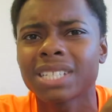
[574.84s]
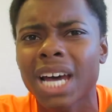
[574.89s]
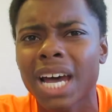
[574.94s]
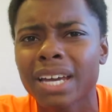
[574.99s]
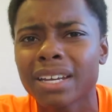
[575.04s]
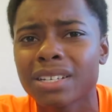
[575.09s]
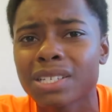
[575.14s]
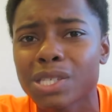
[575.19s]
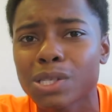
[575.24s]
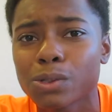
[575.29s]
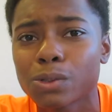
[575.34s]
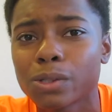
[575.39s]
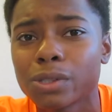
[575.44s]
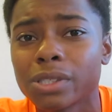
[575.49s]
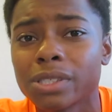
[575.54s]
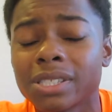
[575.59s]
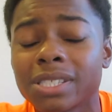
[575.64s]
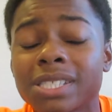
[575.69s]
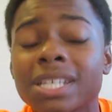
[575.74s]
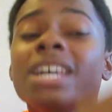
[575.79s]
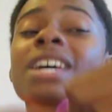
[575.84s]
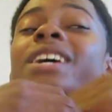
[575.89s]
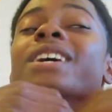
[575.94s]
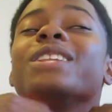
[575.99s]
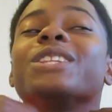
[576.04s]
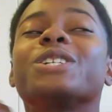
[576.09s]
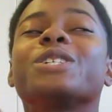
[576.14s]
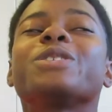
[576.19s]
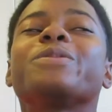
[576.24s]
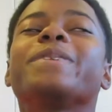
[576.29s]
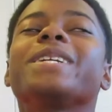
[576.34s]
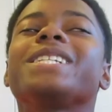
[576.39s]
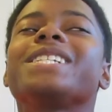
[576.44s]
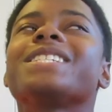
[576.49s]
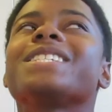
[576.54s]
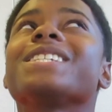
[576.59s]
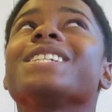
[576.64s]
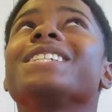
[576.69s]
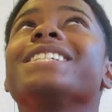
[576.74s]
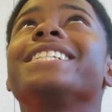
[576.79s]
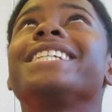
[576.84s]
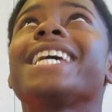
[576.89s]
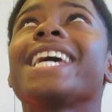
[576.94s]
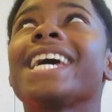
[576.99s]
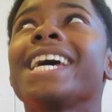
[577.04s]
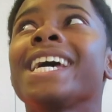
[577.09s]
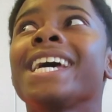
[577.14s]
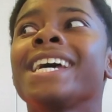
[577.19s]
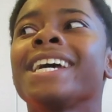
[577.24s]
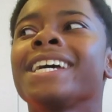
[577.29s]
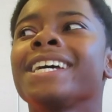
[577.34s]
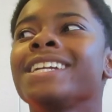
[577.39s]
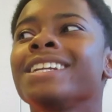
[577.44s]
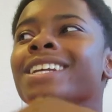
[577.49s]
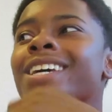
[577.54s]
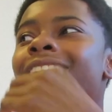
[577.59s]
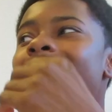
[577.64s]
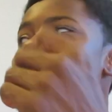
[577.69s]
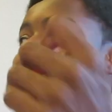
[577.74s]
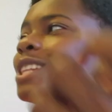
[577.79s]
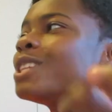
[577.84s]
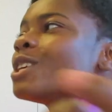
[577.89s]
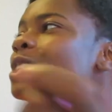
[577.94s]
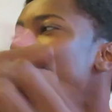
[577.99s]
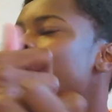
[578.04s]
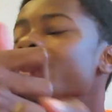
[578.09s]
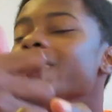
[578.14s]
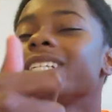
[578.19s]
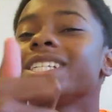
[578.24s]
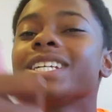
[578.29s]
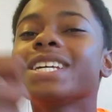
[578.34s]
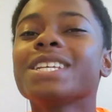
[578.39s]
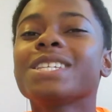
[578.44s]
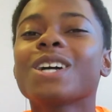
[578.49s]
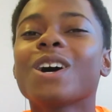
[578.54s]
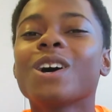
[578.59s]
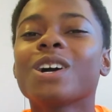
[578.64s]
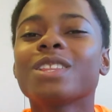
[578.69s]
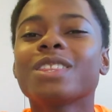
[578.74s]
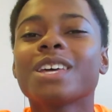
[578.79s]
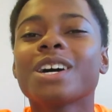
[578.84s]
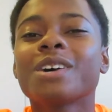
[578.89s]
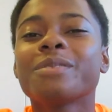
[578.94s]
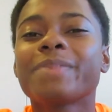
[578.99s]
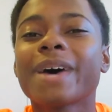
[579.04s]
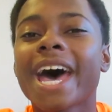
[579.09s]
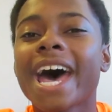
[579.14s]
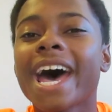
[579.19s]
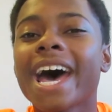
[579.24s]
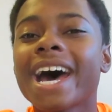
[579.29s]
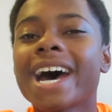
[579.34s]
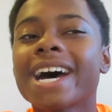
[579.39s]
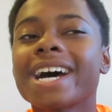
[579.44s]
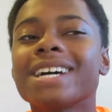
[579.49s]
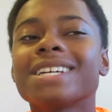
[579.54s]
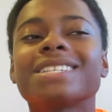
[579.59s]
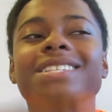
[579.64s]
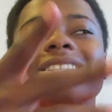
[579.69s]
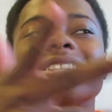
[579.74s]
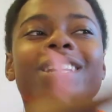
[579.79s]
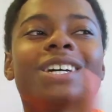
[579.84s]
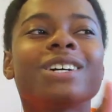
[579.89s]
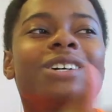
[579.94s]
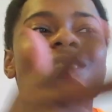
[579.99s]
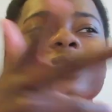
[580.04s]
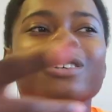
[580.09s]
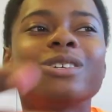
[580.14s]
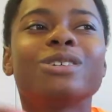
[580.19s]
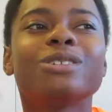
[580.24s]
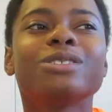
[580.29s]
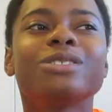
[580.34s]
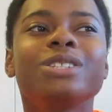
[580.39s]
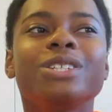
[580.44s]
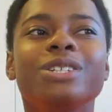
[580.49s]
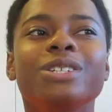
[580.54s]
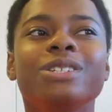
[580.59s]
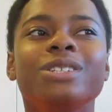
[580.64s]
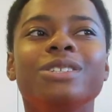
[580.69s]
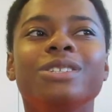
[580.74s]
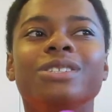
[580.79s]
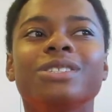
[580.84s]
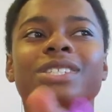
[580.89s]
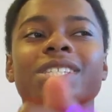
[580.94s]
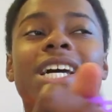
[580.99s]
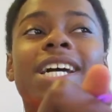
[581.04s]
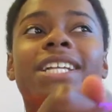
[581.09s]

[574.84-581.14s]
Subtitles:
Dinosaurs. Those bitches are dead. dead. Those bitches are the past. They're old news.